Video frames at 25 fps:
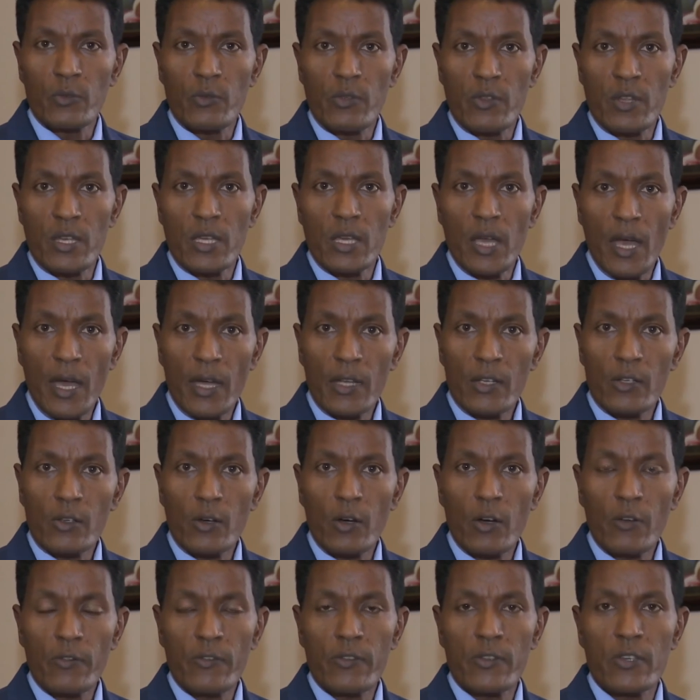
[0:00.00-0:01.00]
to the end
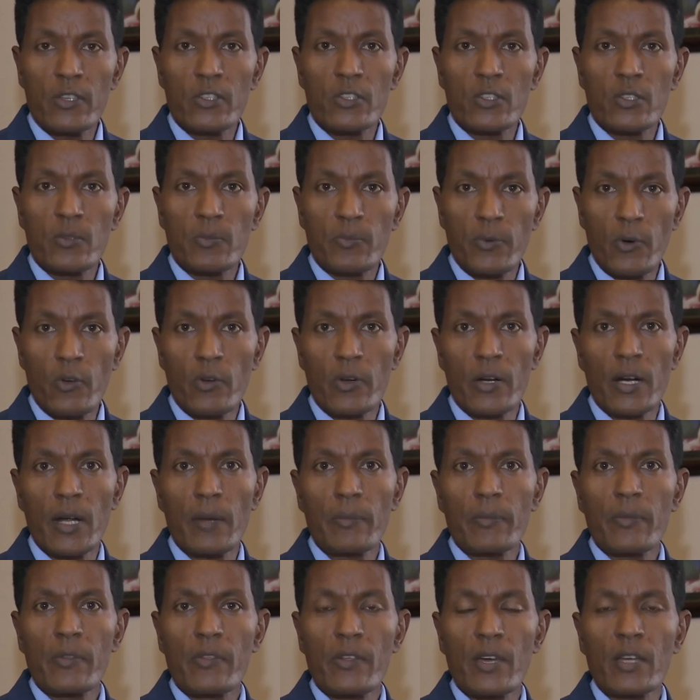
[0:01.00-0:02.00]
of this program.